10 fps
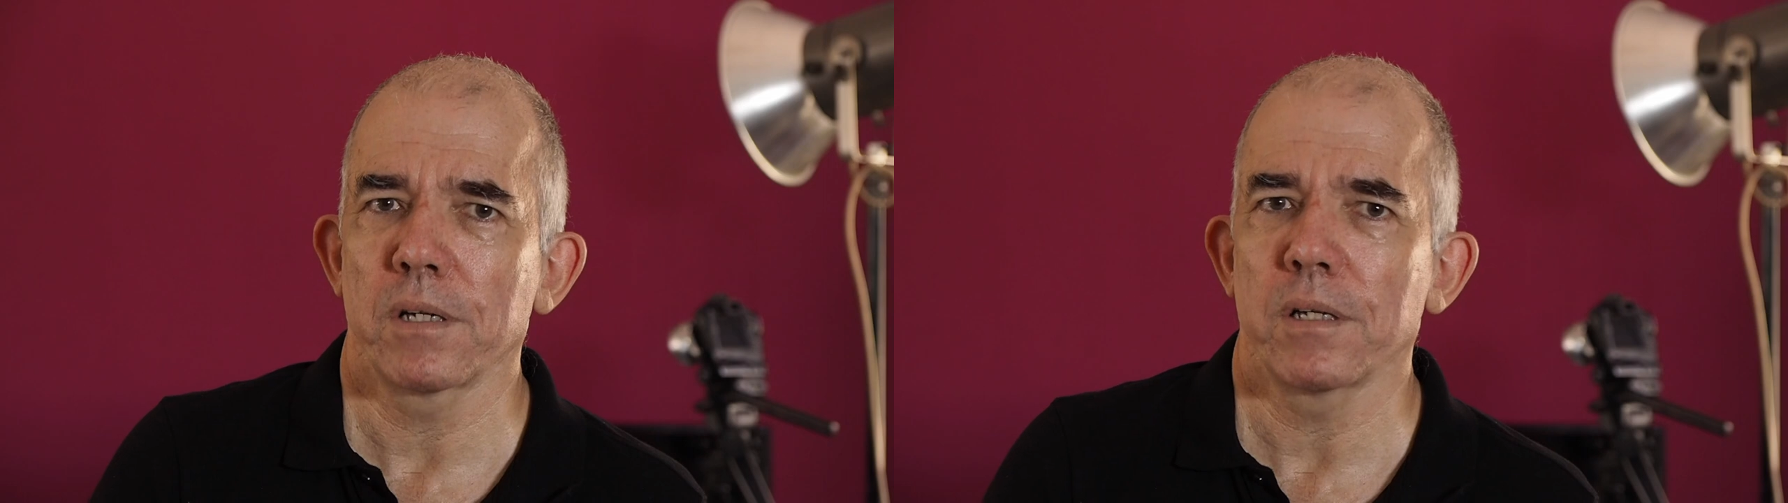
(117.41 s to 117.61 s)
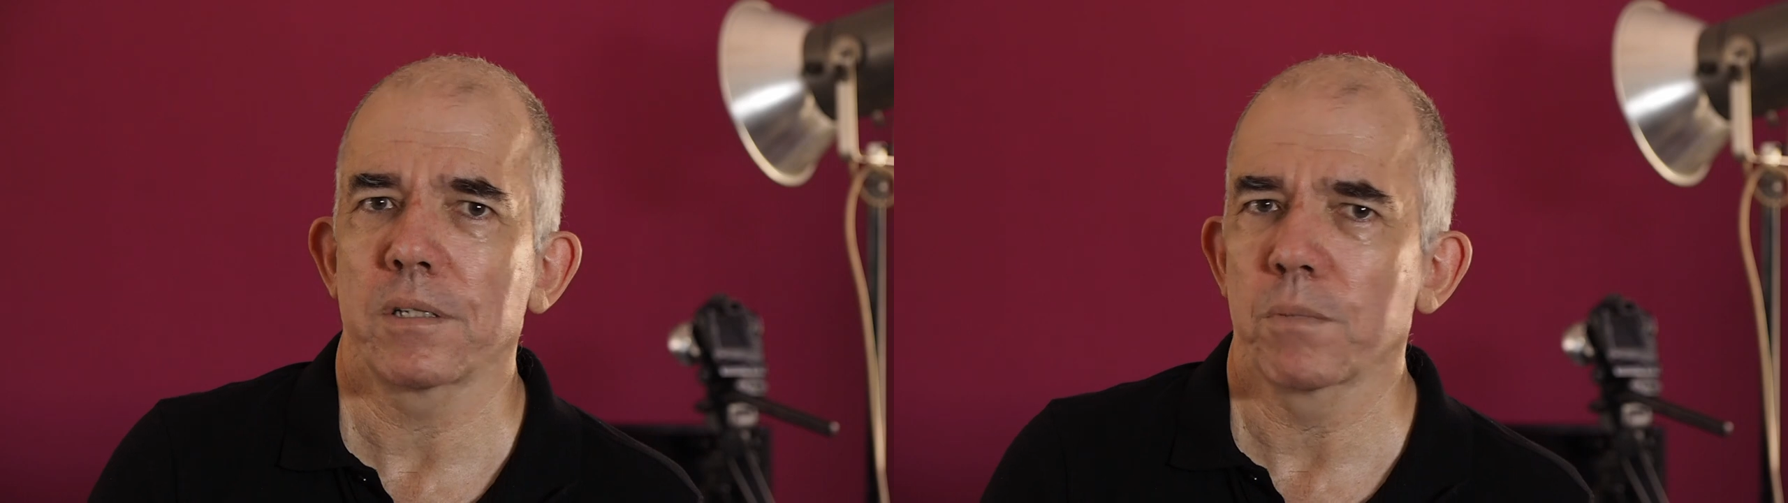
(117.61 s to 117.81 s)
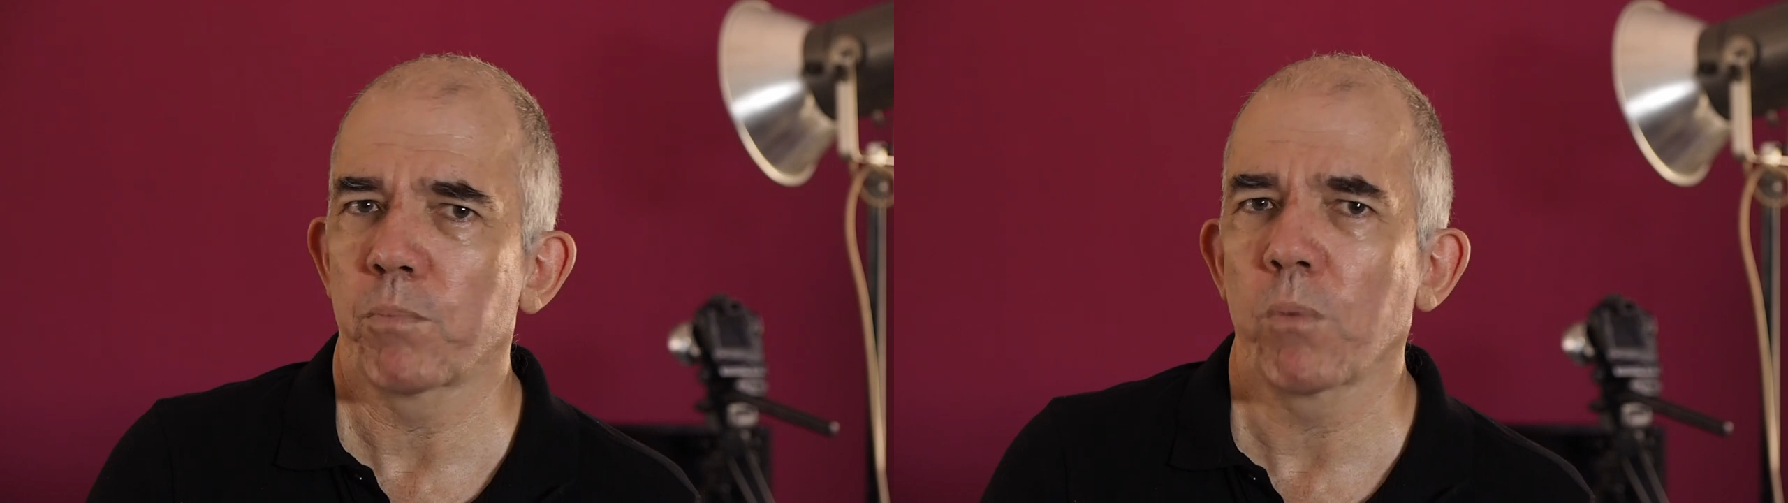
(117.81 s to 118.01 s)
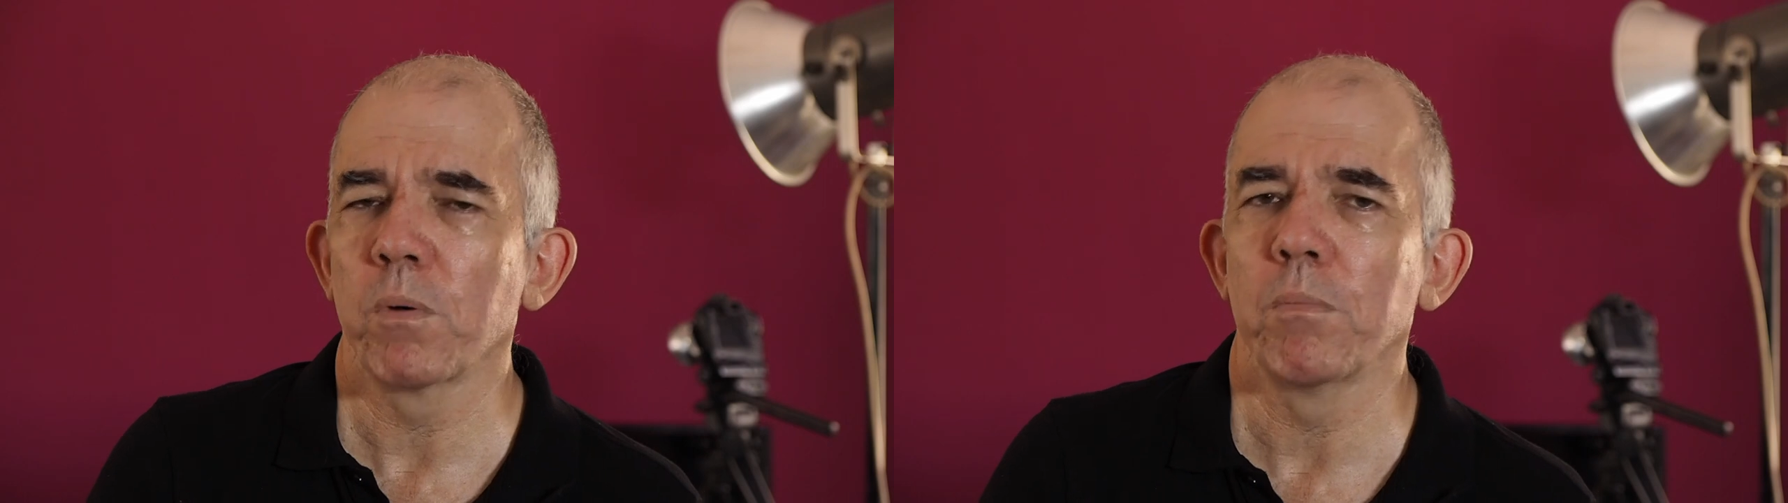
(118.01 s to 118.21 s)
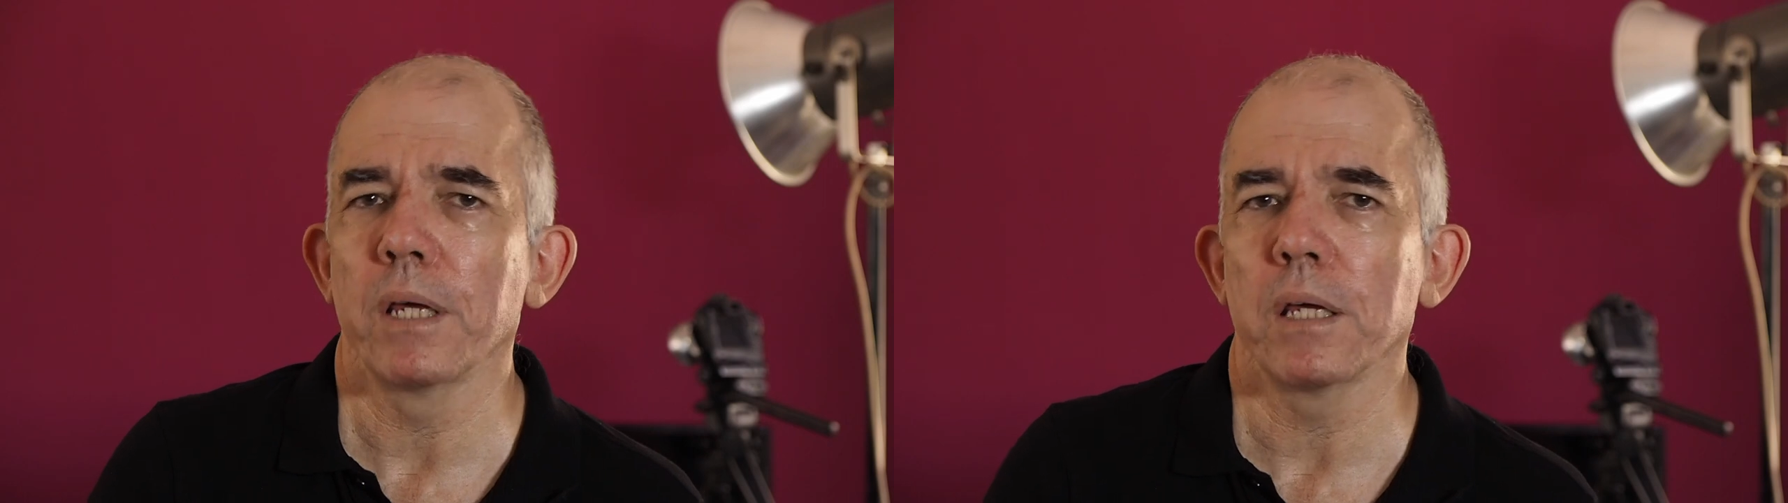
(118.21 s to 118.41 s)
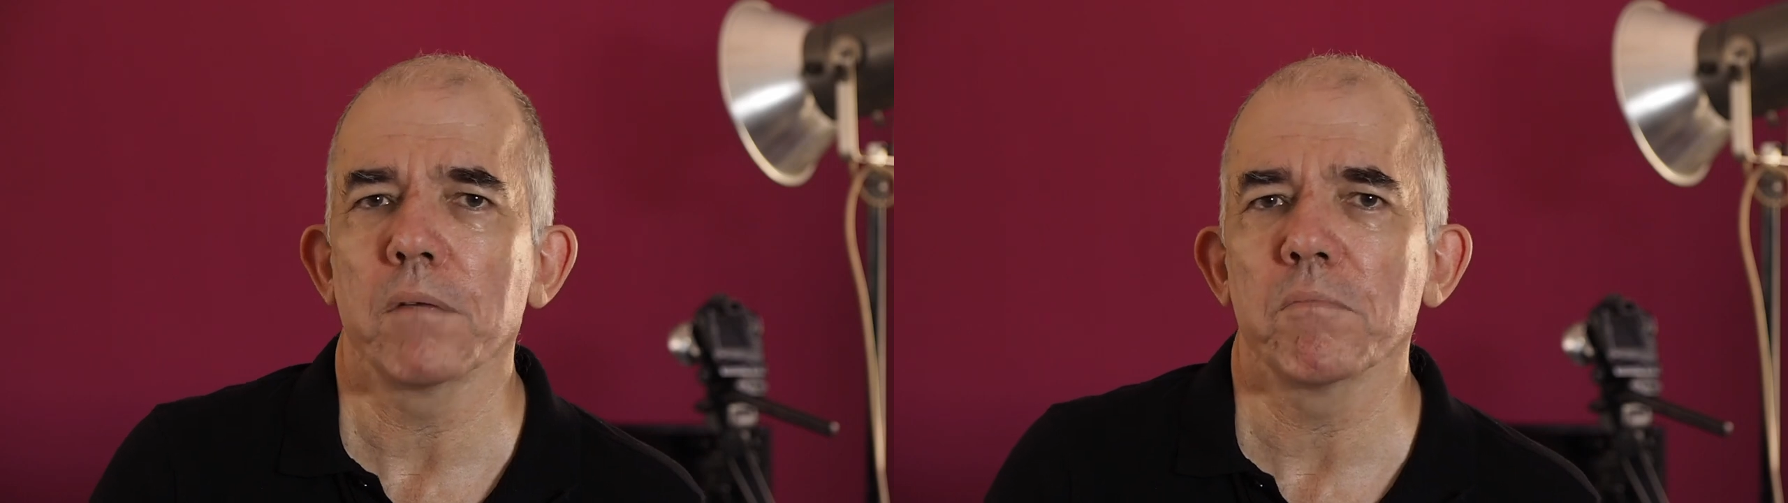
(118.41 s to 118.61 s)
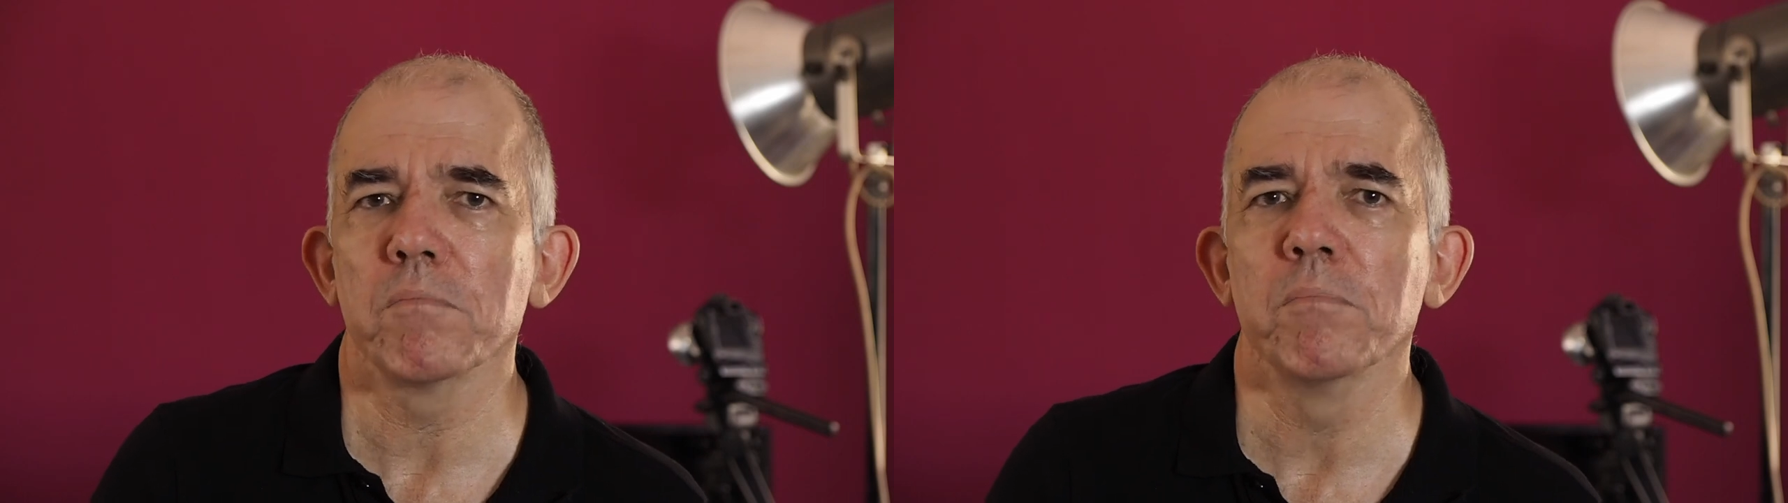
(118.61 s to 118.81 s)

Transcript: it's probably